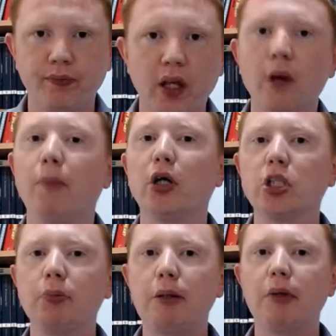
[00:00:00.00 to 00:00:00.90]

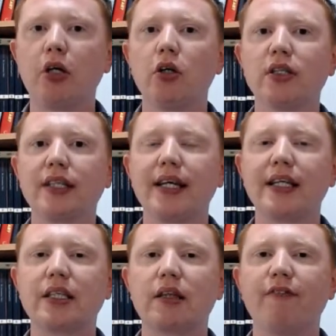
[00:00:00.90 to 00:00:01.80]
Possibly because it's
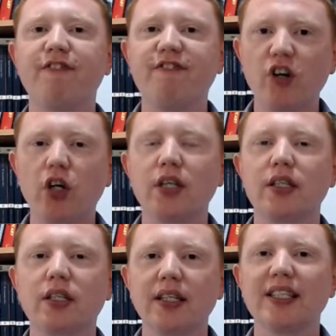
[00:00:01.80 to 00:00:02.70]
the
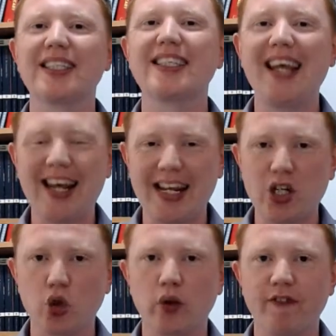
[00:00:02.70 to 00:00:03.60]
first stage
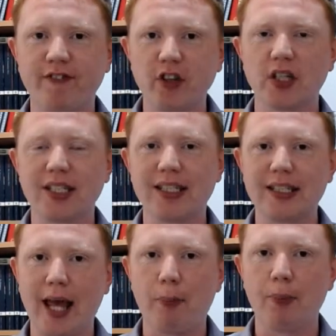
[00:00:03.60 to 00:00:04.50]
or the first
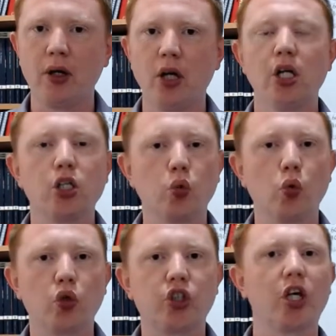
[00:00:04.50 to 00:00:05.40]
step
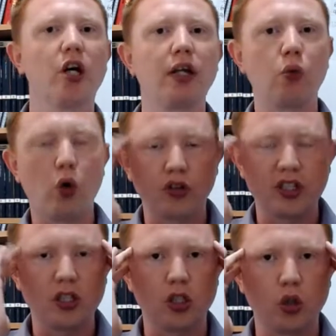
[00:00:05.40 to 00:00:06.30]
towards turning what's
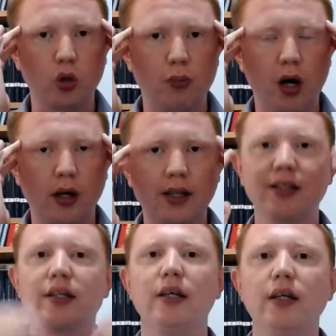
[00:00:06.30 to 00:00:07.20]
into your
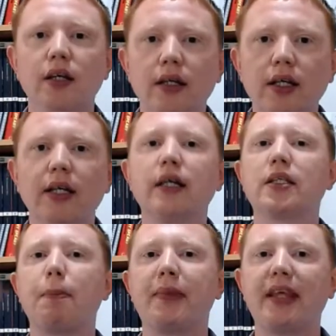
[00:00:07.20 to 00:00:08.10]
mind
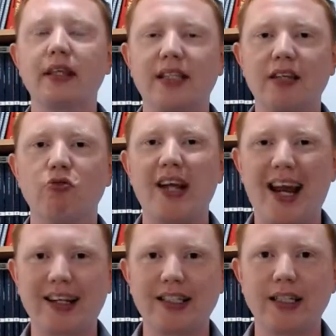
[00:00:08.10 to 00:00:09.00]
something that's in reality.